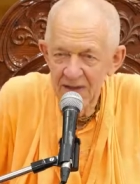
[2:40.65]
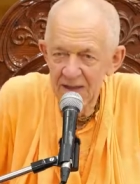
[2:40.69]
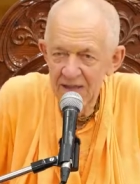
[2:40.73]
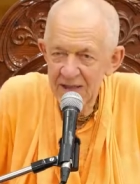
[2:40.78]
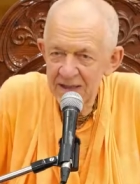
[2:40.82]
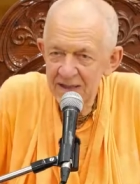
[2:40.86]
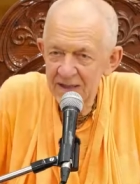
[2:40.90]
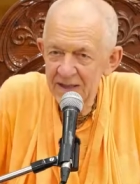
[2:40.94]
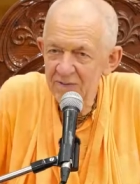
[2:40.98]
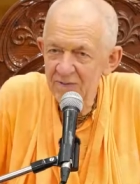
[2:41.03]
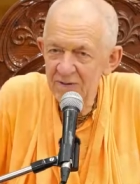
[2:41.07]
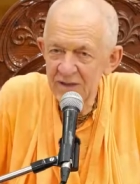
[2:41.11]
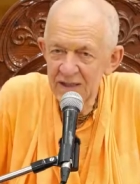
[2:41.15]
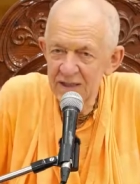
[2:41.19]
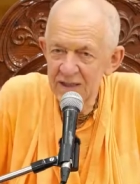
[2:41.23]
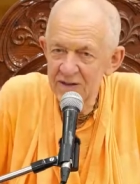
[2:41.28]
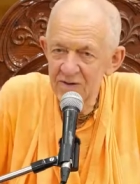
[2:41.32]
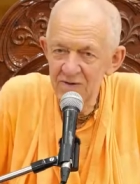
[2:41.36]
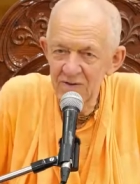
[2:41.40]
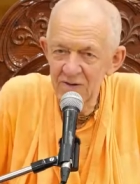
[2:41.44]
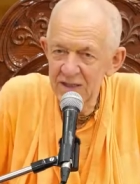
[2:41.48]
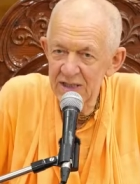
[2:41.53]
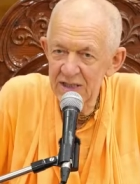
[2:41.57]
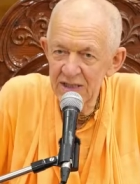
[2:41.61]
and
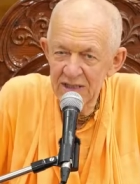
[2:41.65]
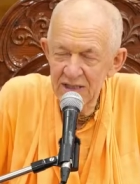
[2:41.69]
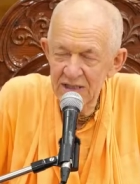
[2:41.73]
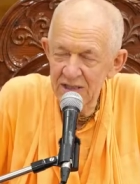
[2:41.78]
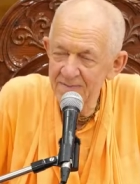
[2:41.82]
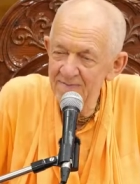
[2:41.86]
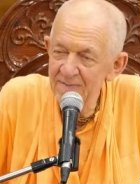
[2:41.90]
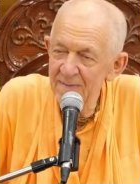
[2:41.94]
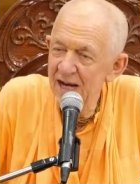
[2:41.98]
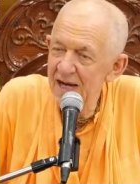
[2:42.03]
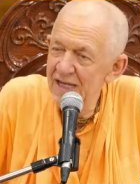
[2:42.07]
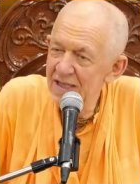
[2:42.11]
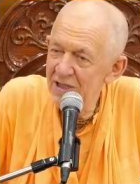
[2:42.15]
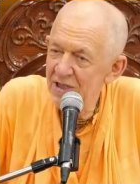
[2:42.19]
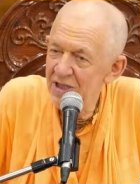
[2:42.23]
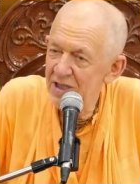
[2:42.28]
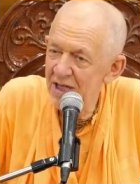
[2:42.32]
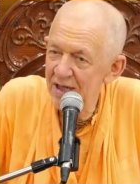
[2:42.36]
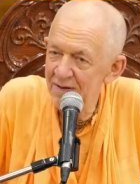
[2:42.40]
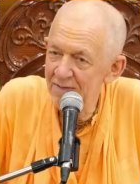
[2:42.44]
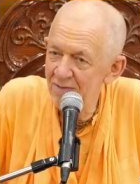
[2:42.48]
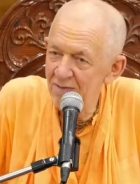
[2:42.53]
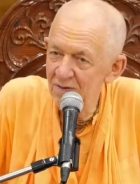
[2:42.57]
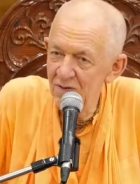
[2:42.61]
Queen Kunti said, My
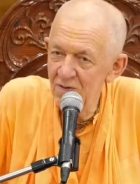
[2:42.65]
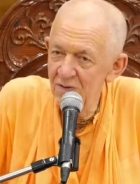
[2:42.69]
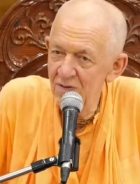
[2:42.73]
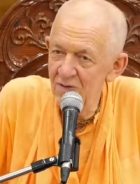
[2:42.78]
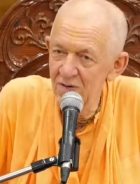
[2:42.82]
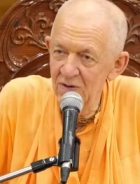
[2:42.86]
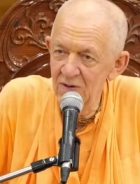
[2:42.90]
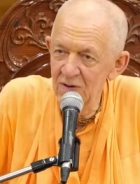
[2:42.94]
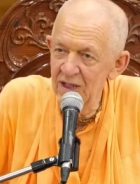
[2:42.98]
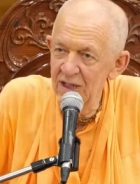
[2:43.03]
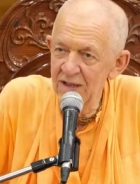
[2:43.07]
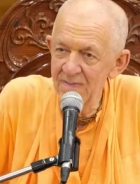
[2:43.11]
son will go,